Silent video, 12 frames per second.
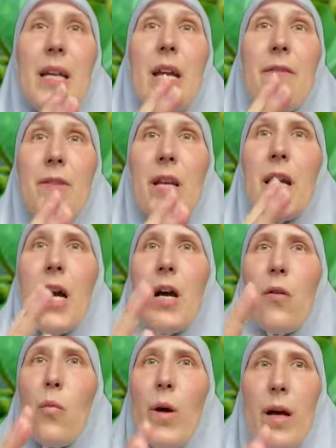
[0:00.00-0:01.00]
If they
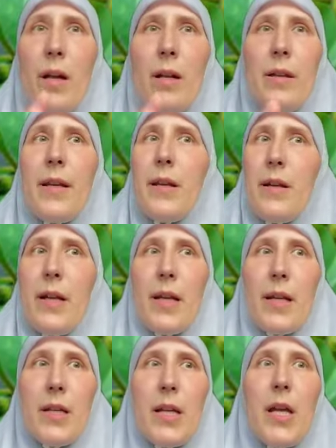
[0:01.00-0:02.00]
are well, they are
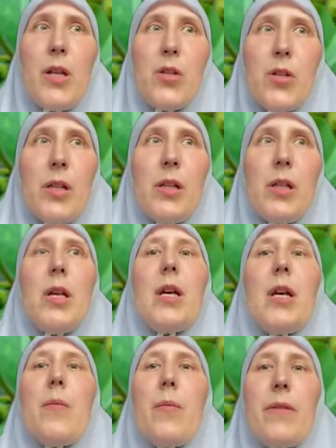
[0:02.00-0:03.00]
like an angel,
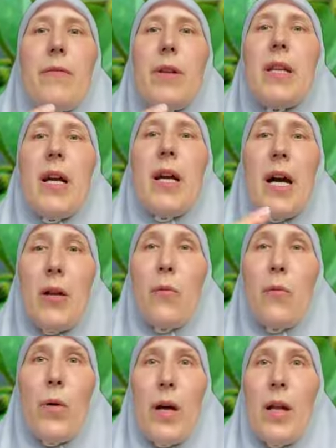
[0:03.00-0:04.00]
but when they are
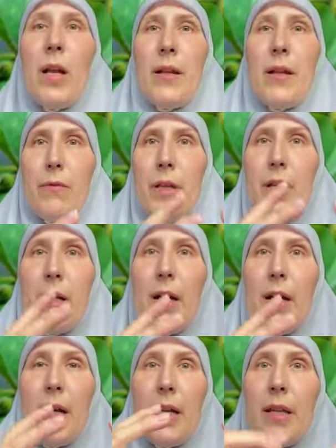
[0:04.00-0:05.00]
unwell and when they
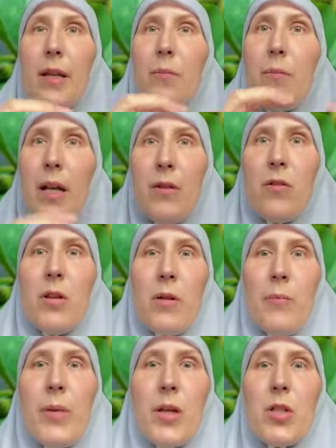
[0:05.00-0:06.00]
are in that
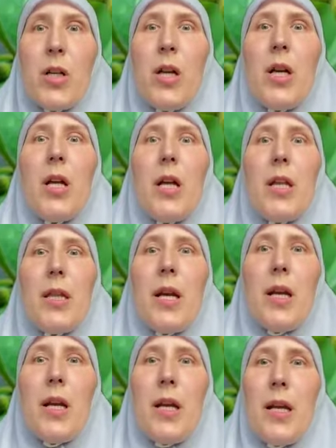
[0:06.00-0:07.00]
belladonna picture,
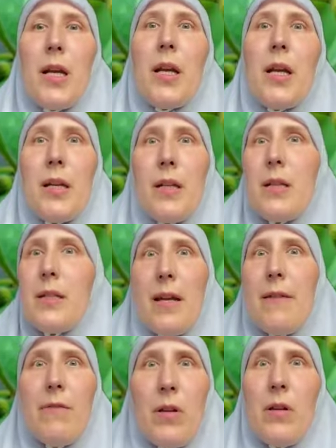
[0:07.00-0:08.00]
they are like a
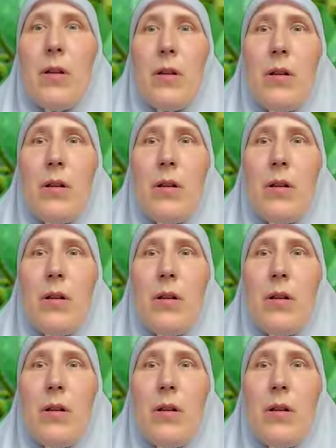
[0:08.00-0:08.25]
devil.